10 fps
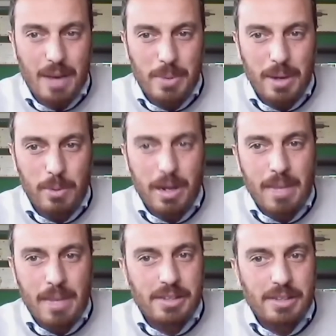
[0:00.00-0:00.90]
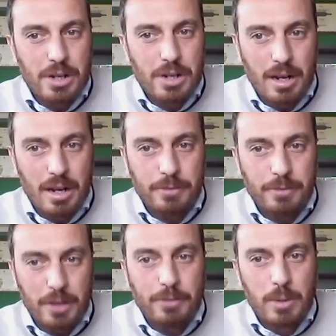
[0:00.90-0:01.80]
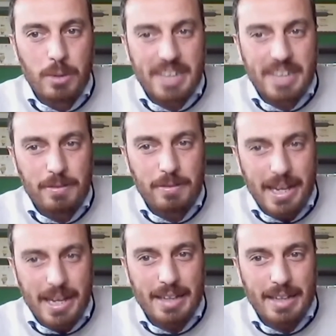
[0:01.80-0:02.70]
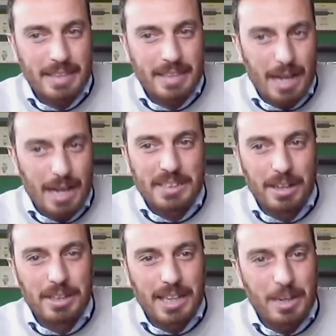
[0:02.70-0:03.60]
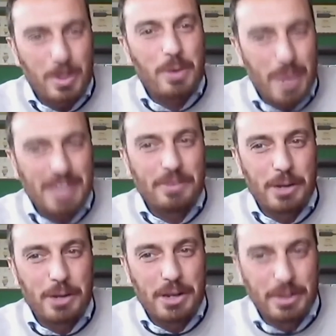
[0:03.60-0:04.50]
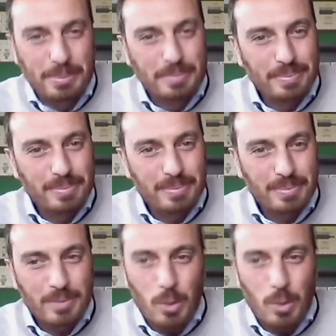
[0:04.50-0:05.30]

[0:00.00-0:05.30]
we can make the tour. If you reserve, yes, absolutely. We're waiting for you. Fantastic.